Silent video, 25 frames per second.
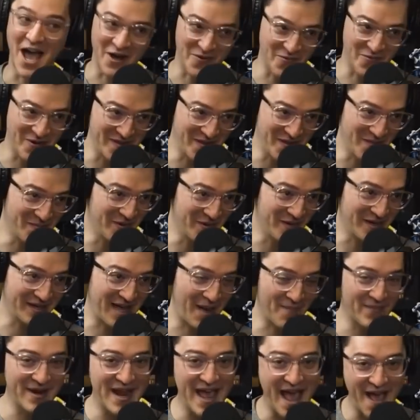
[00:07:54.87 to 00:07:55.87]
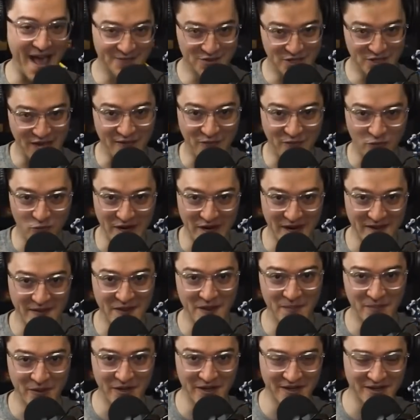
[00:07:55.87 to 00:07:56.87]
got to read the book. I'm going to have Jeff read
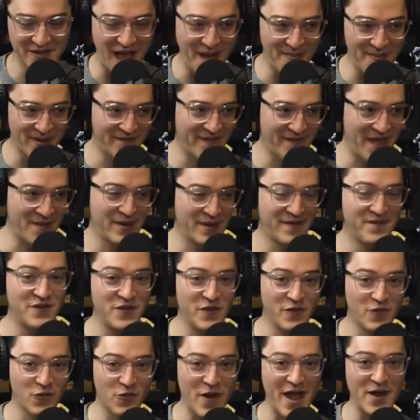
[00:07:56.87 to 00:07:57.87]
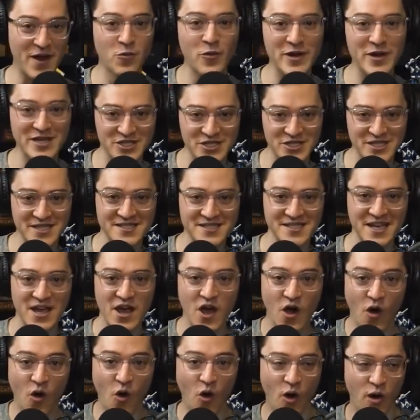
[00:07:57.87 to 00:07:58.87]
the book, Comic Fam. If you've read Wytches,
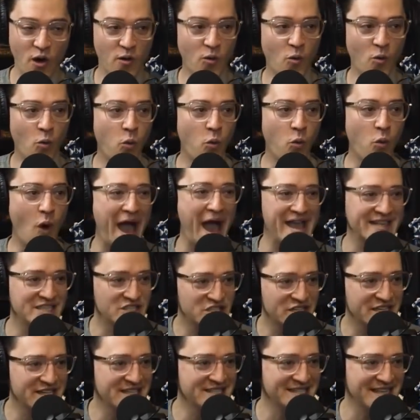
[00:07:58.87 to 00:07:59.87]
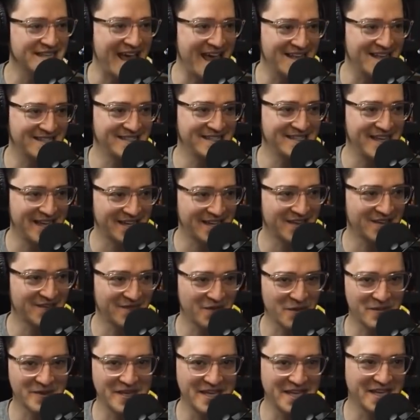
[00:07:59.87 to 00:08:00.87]
or Wytches, as Nick
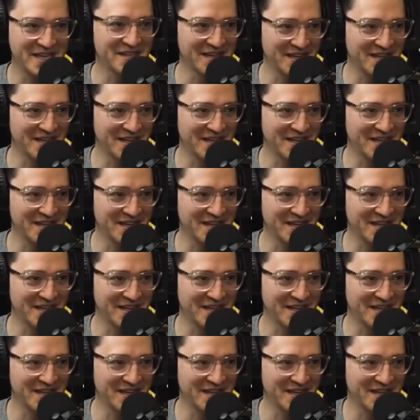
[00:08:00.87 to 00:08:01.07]
from Key